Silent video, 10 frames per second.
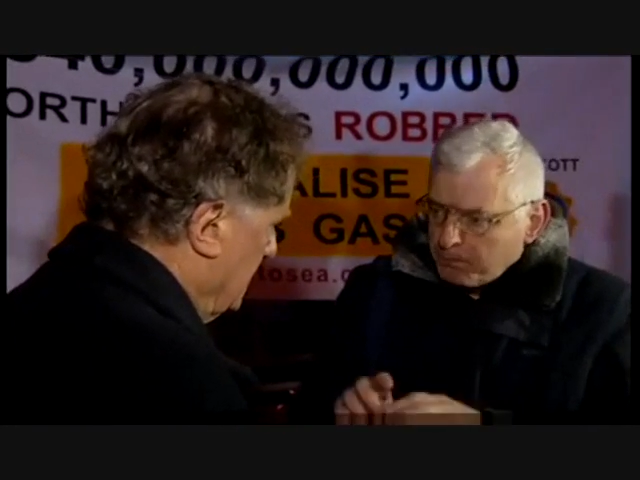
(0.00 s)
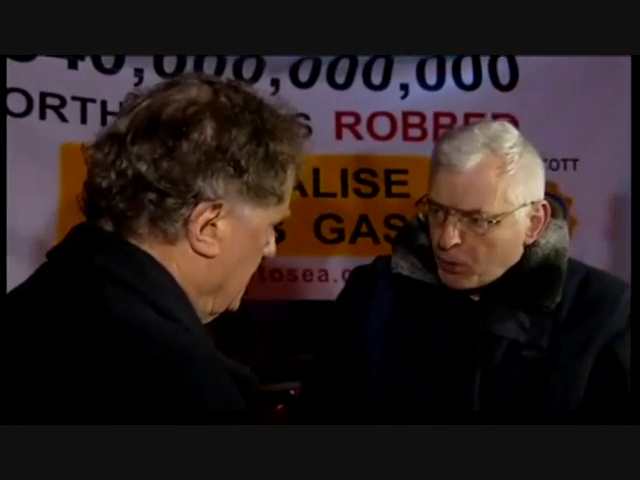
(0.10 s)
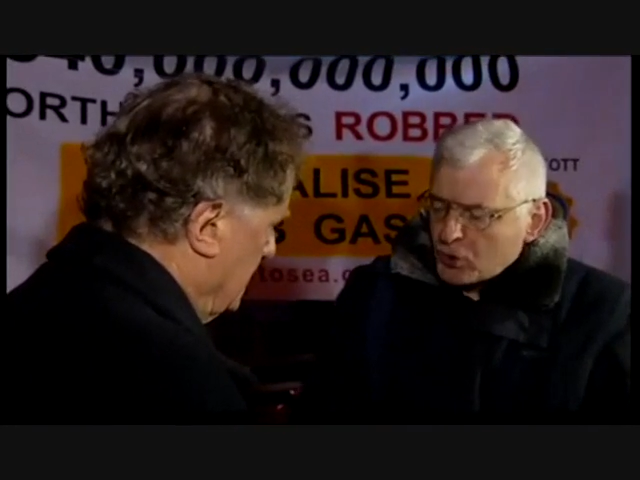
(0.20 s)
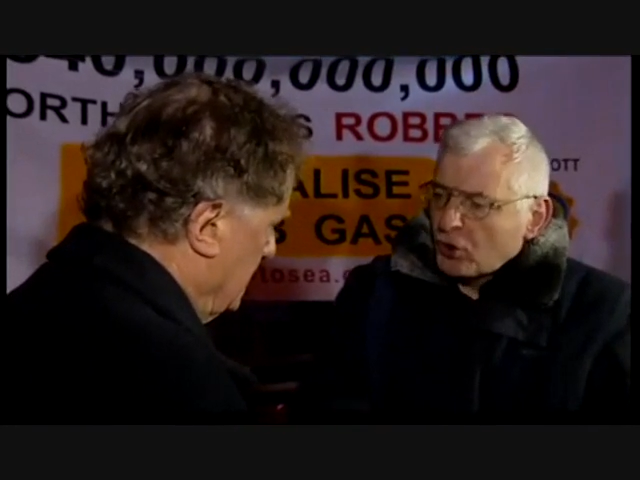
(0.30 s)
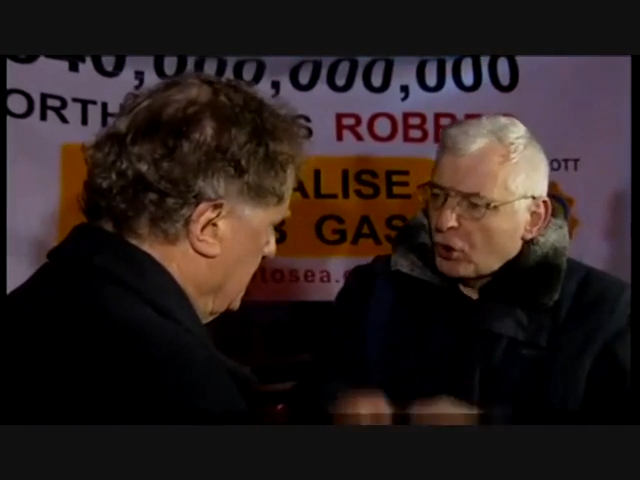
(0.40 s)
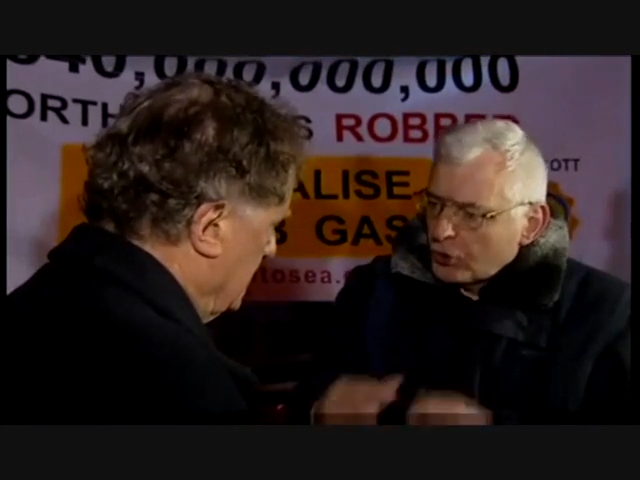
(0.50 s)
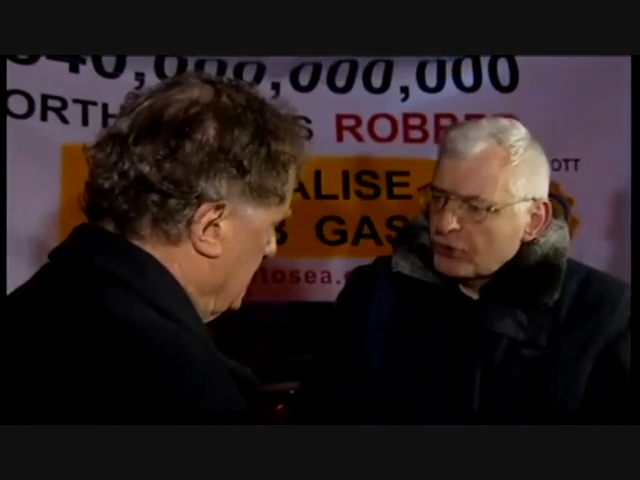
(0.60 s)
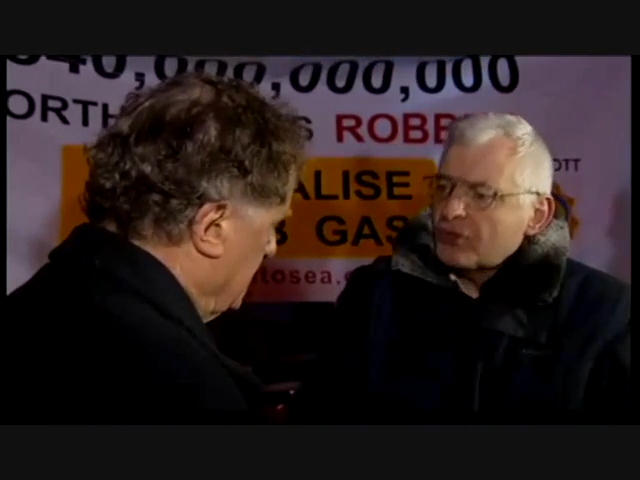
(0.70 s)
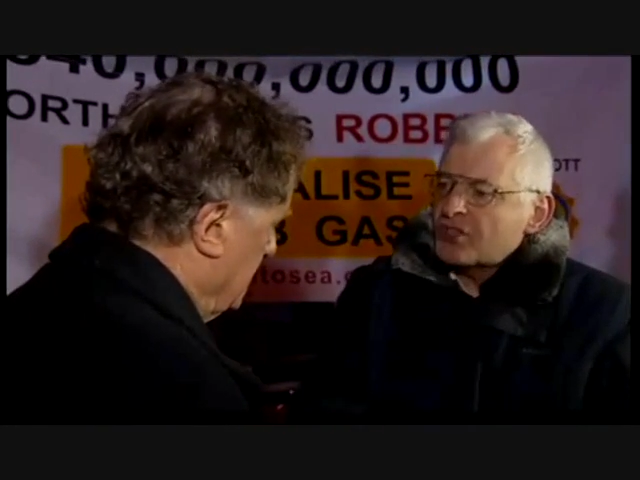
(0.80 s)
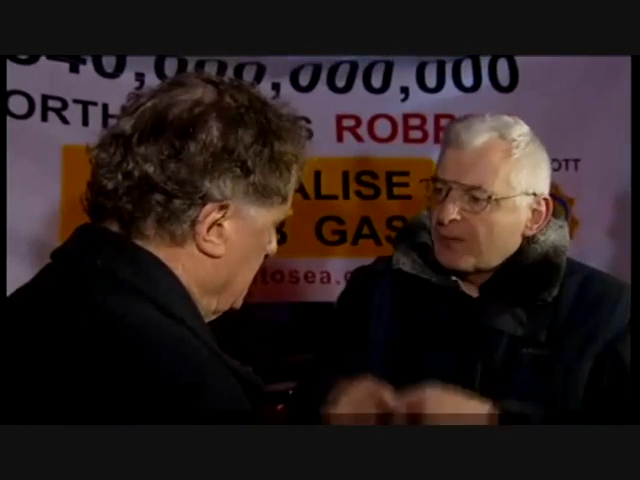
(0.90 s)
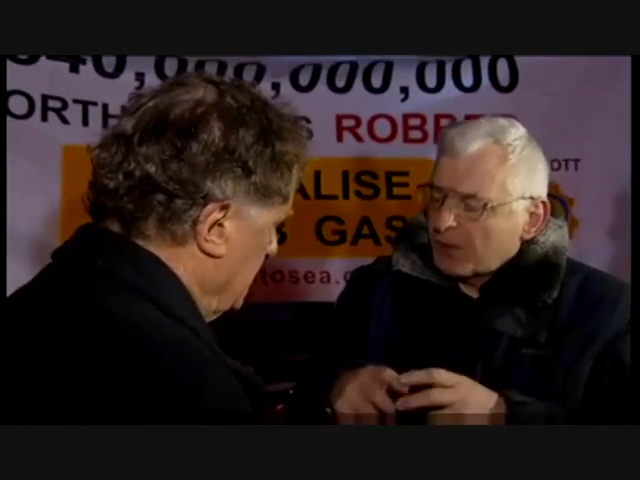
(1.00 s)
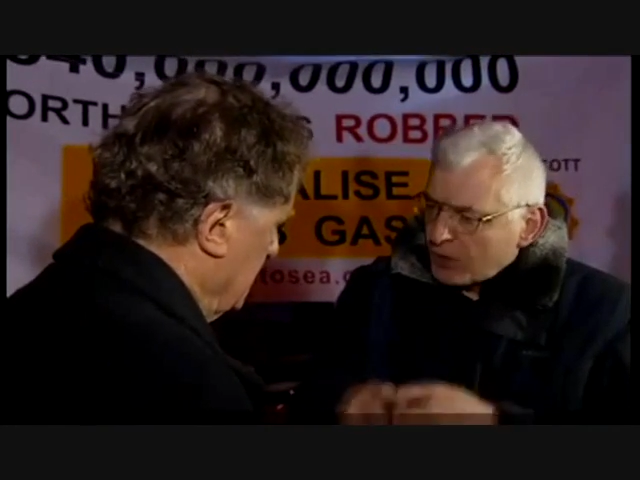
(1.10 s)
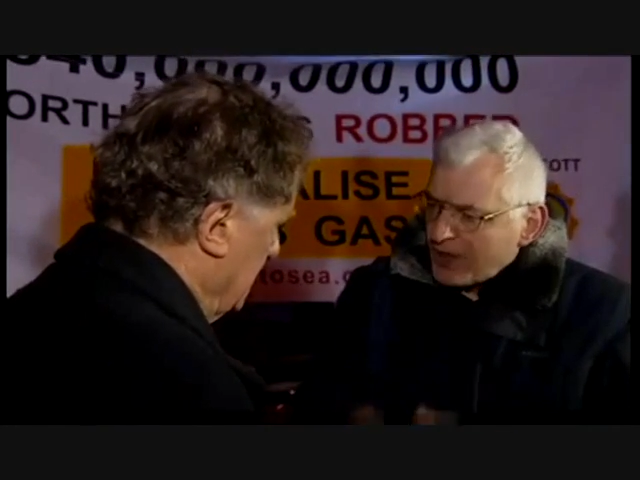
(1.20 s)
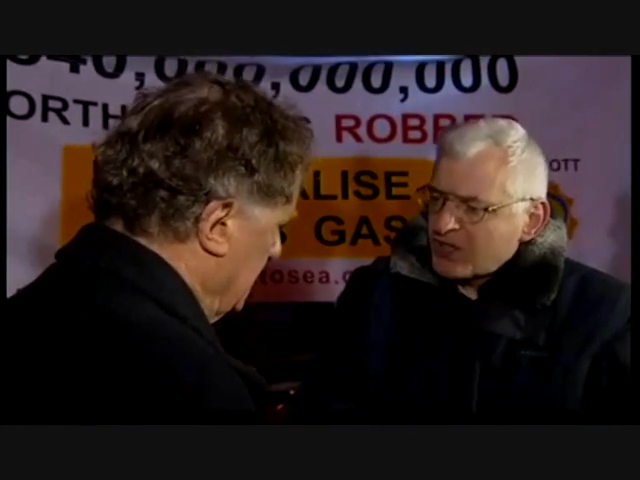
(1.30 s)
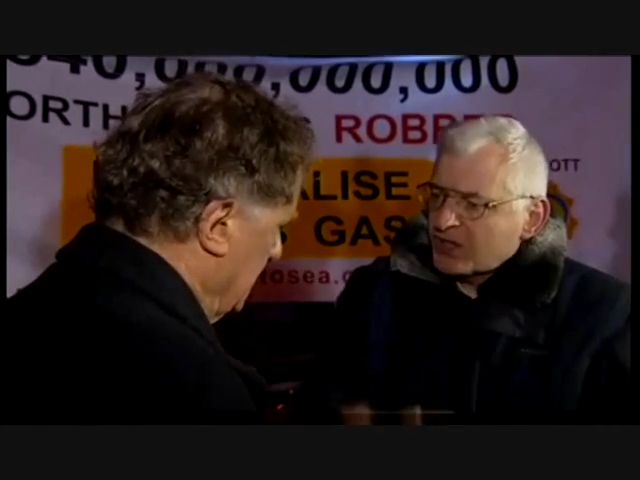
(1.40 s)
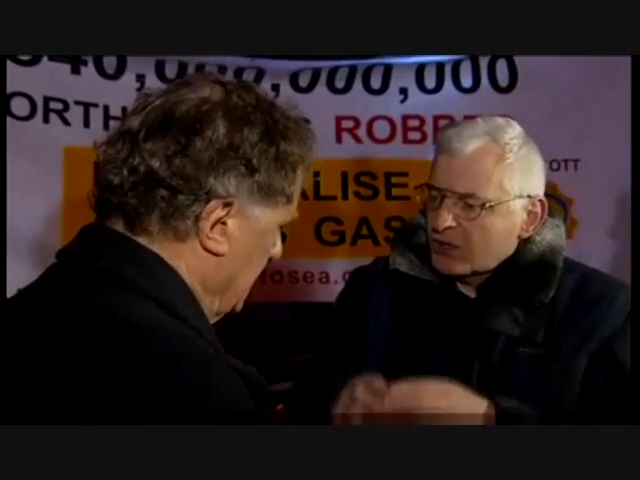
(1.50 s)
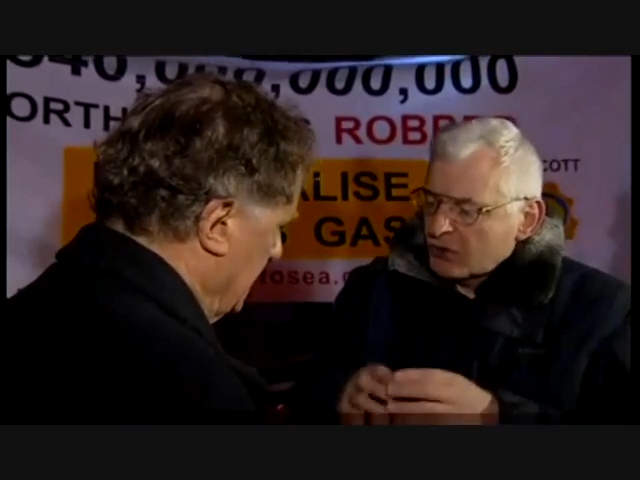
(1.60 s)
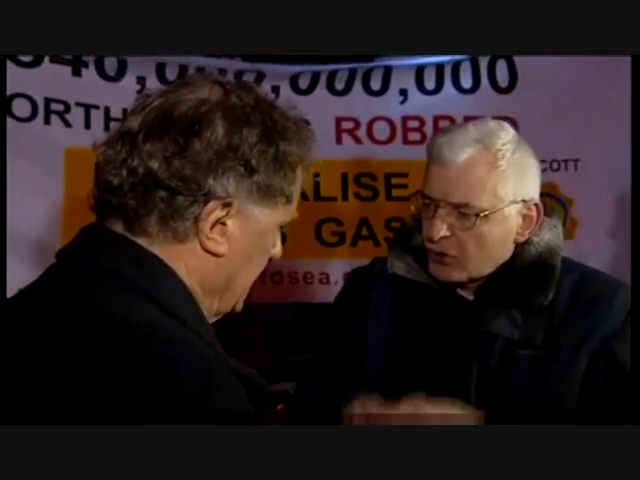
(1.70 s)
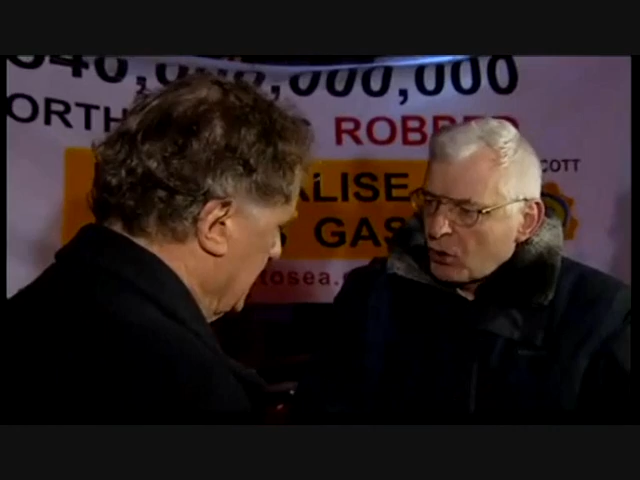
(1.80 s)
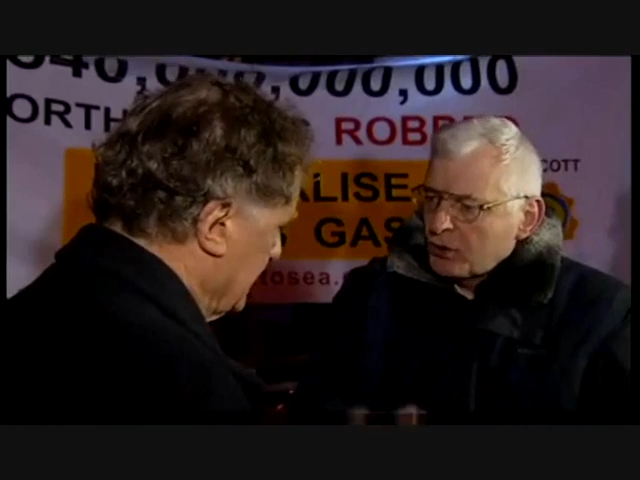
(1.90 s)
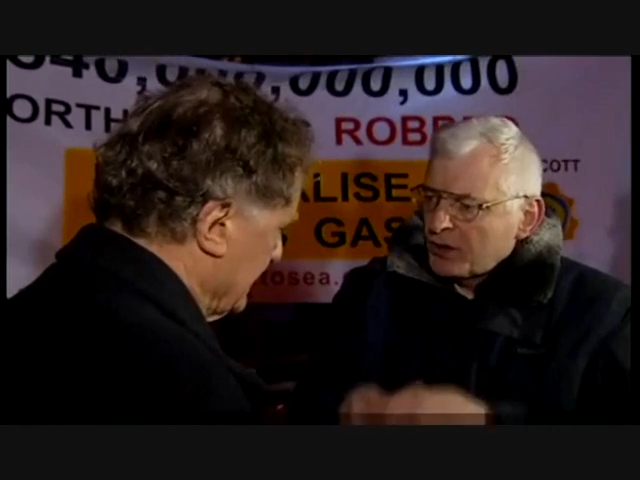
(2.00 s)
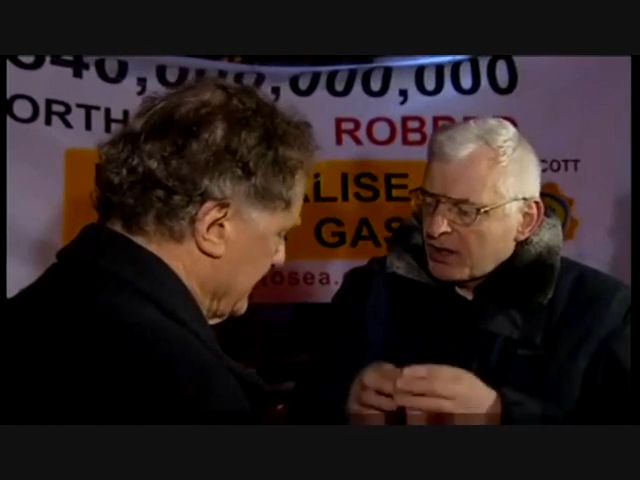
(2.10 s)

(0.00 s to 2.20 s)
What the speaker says: but under democratic control